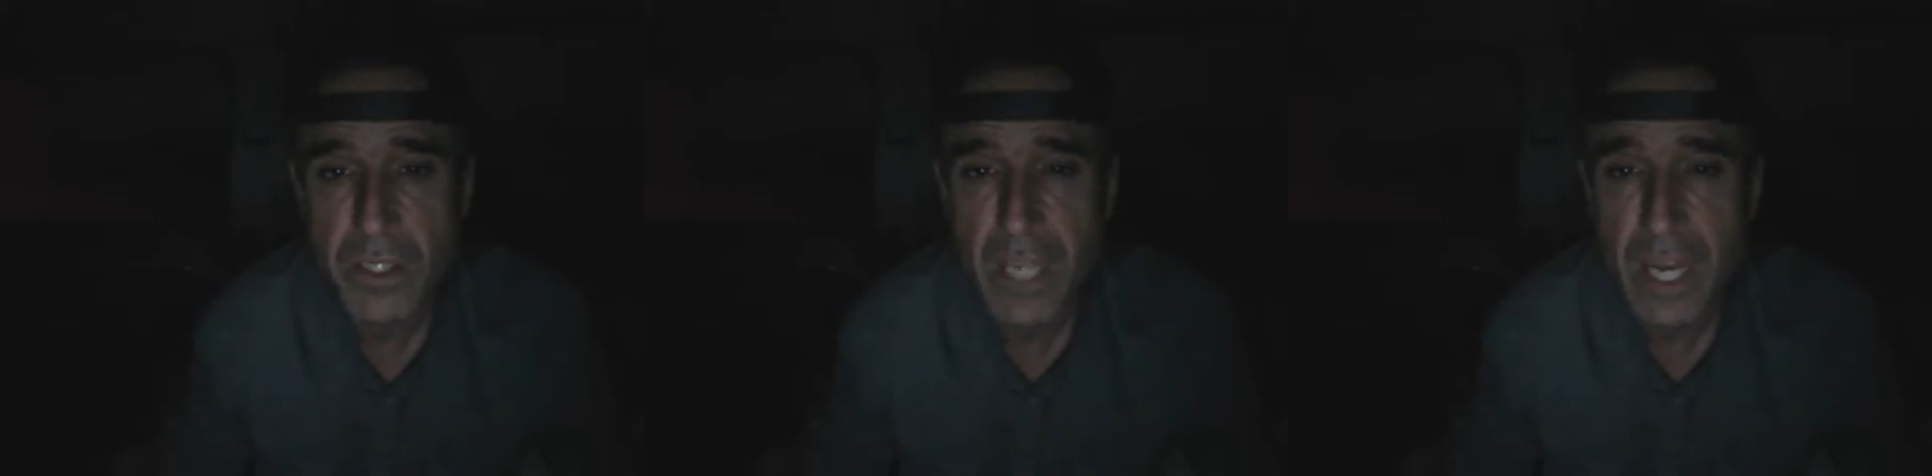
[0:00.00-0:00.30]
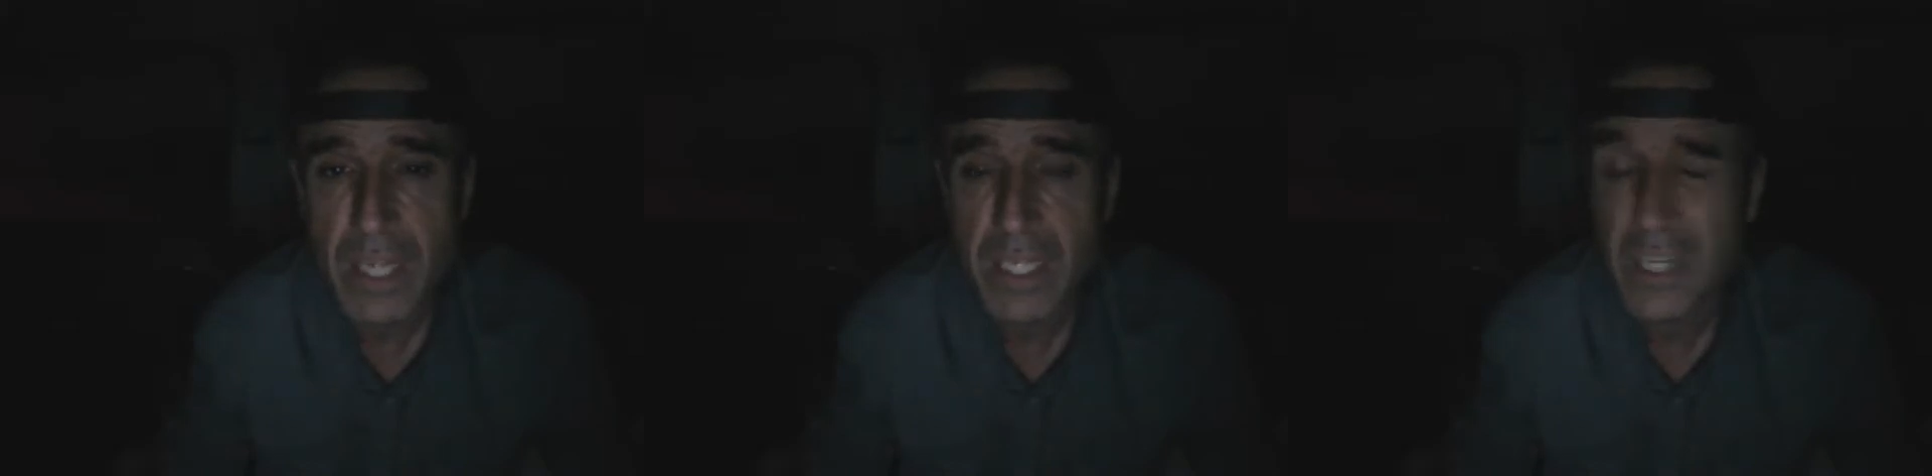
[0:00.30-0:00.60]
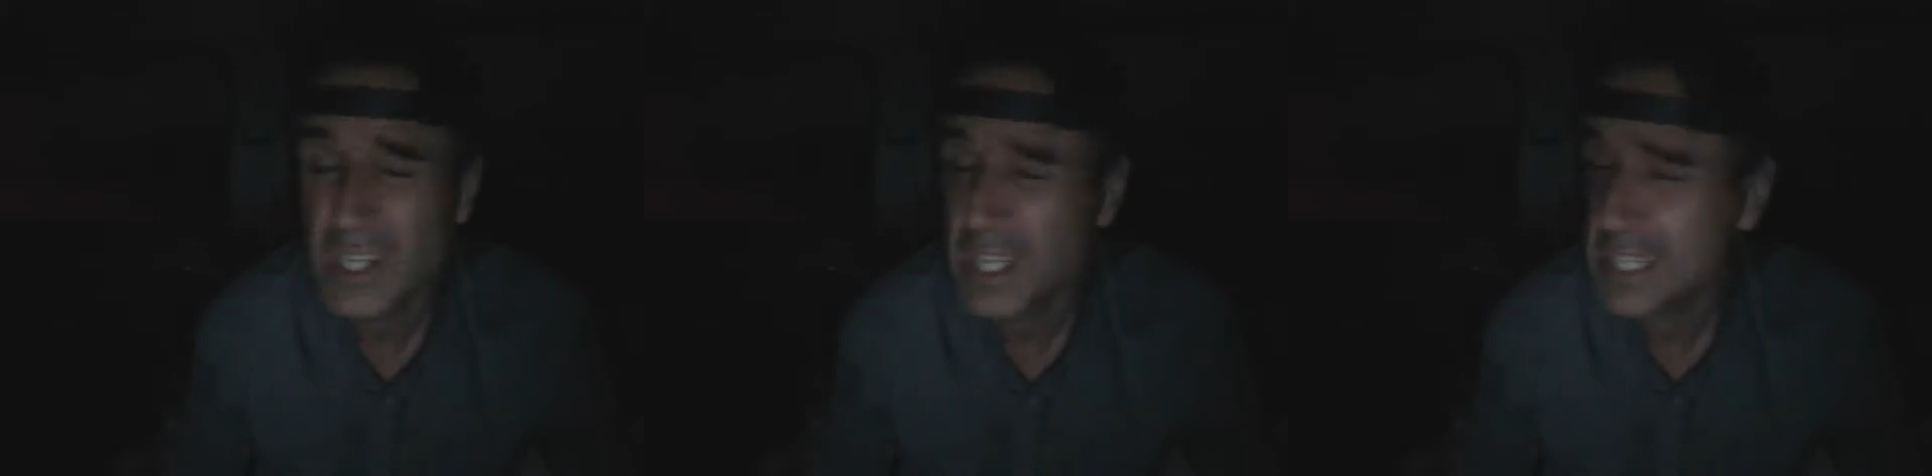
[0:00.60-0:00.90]
You know, at
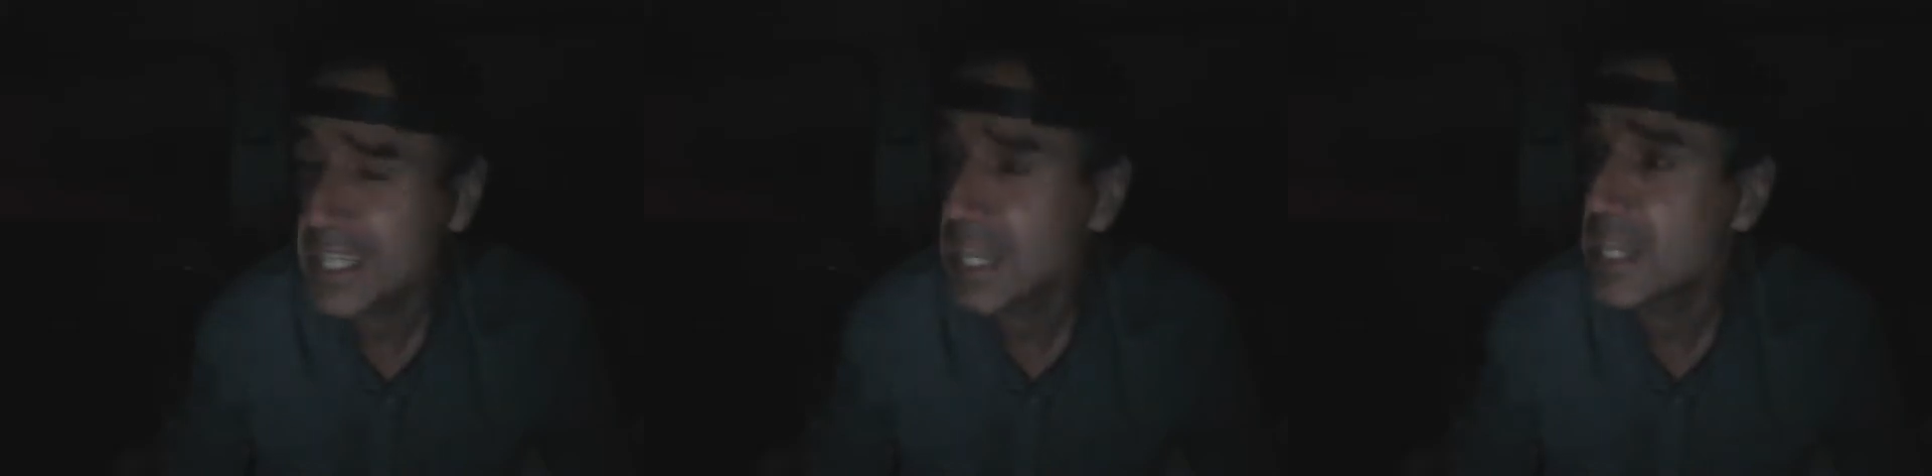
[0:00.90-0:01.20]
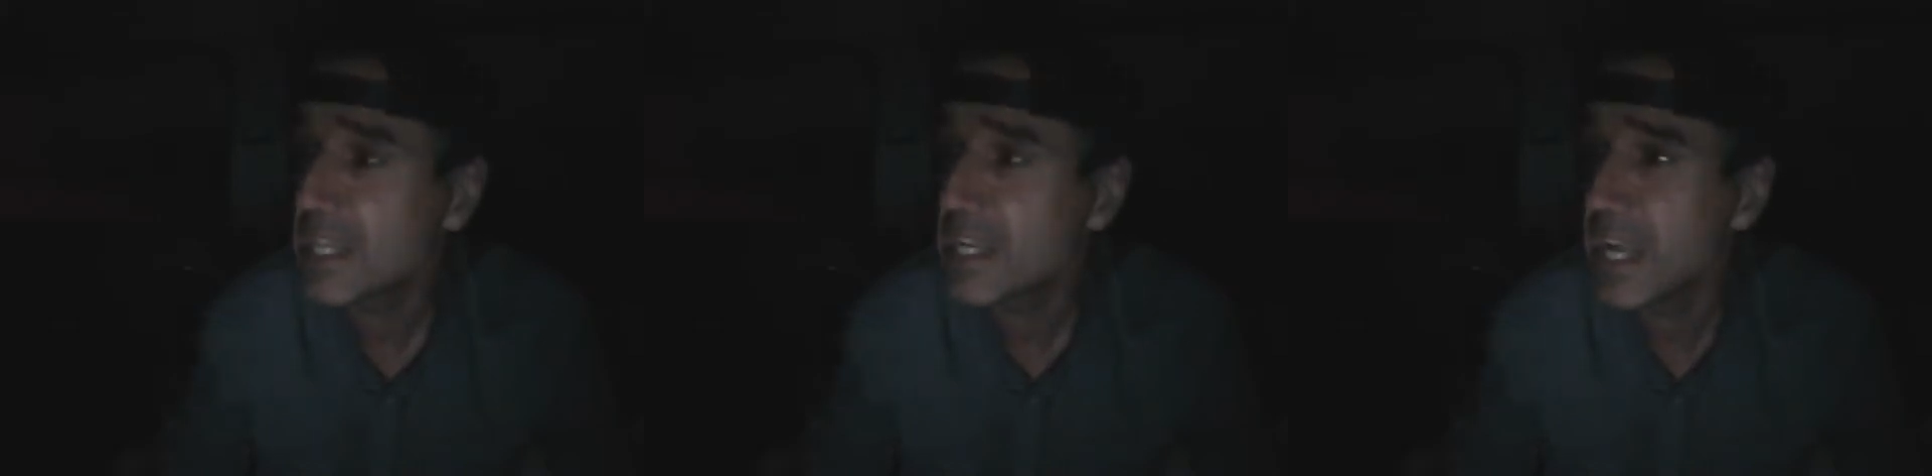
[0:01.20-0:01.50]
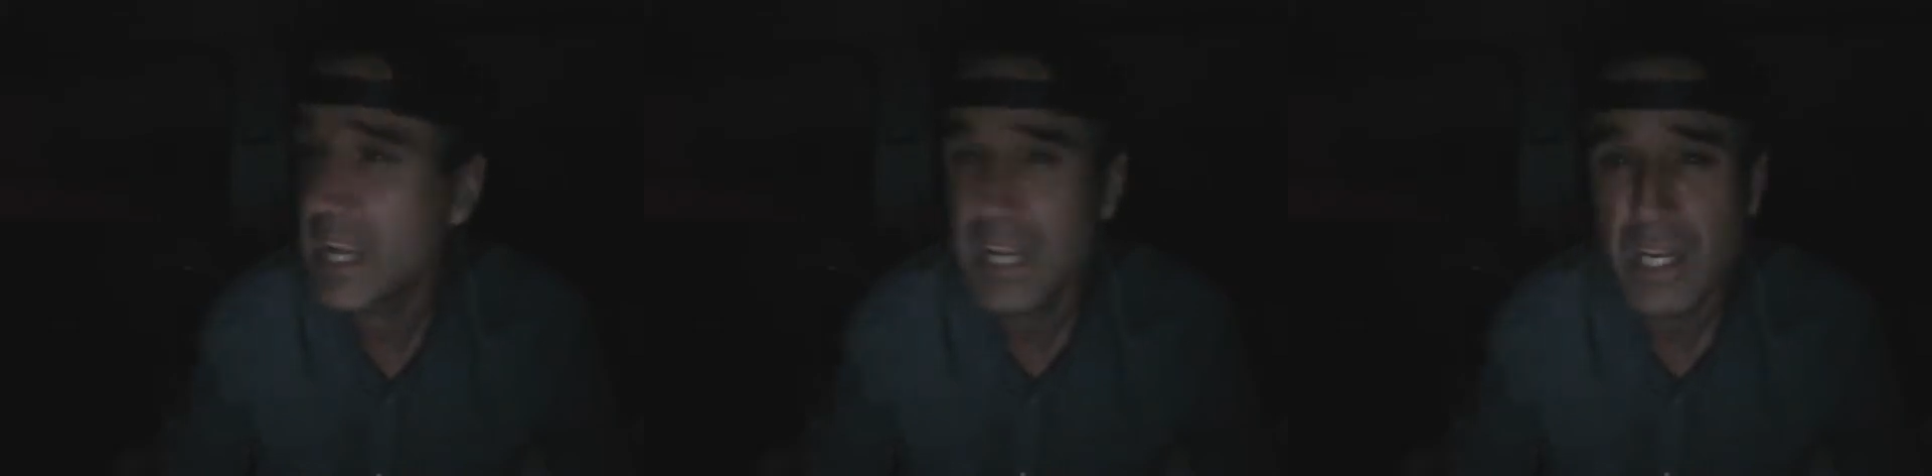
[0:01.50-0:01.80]
the end of the day, you
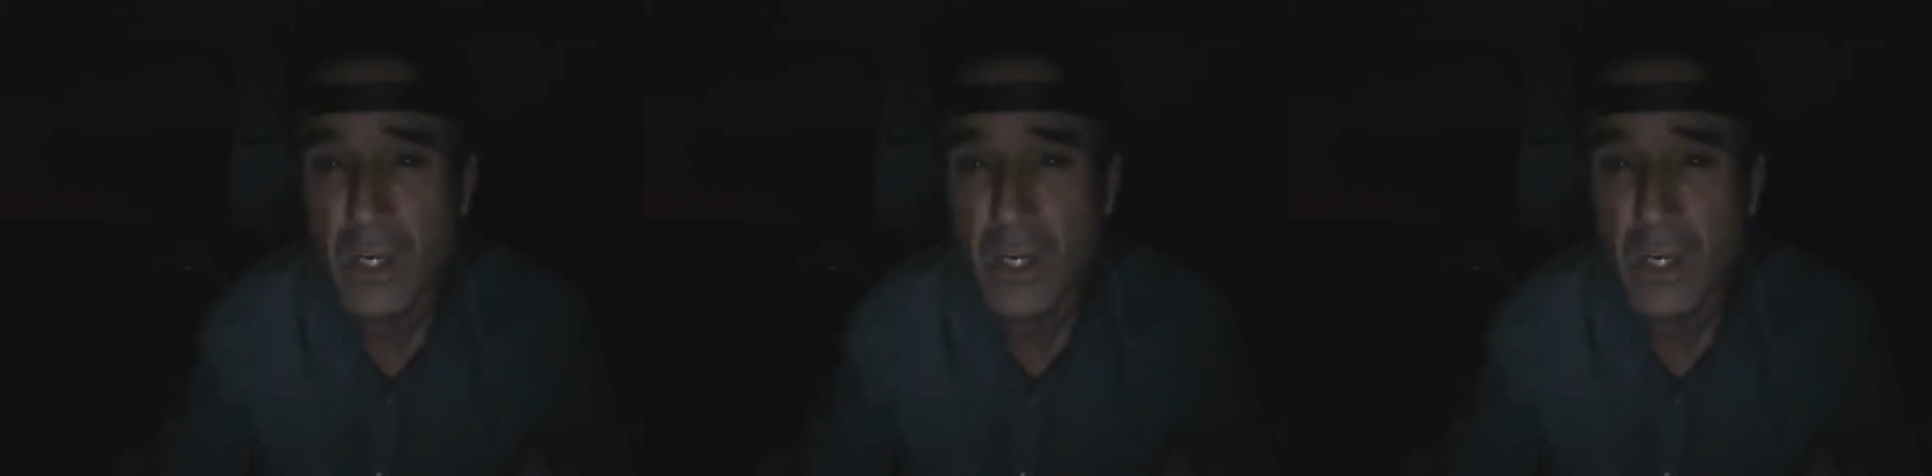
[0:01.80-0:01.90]
know,